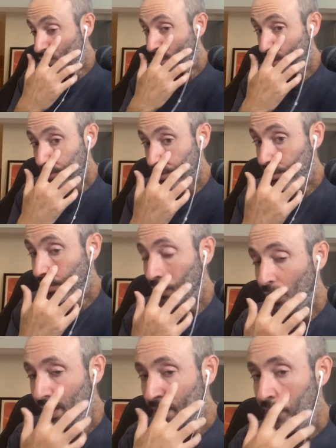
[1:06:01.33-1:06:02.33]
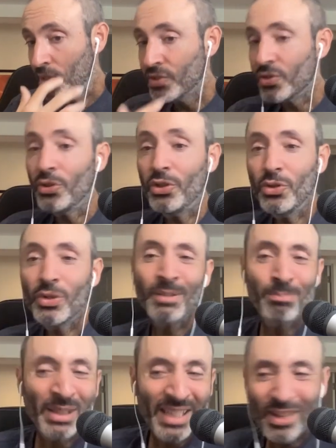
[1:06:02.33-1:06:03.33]
hours to do. So you can
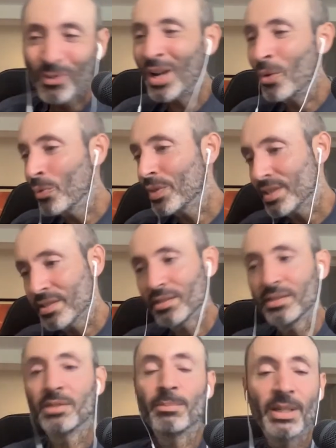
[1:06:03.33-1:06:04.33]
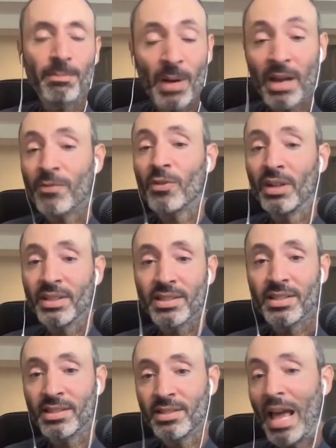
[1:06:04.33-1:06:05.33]
play around with this a little bit by, for
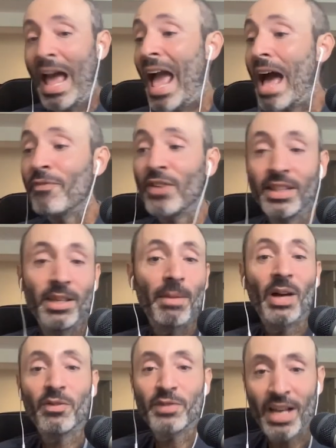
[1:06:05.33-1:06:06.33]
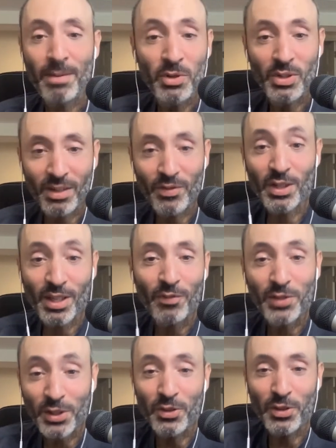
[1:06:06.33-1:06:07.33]
instance, halving the amount of time you give yourself
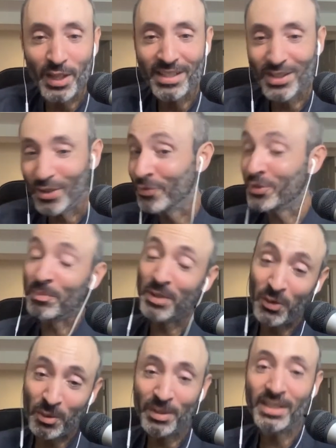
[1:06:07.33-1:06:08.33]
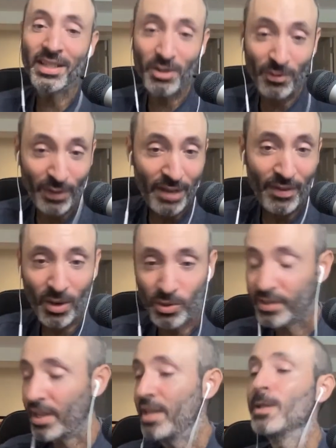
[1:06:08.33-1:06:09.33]
to do things. So if something normally takes you five hours,
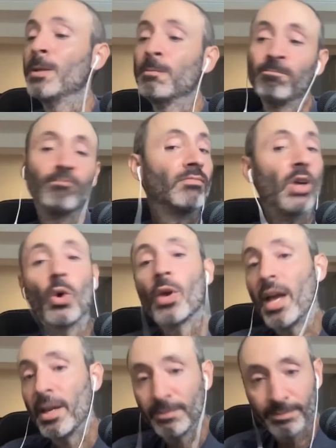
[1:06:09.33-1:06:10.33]
say, okay,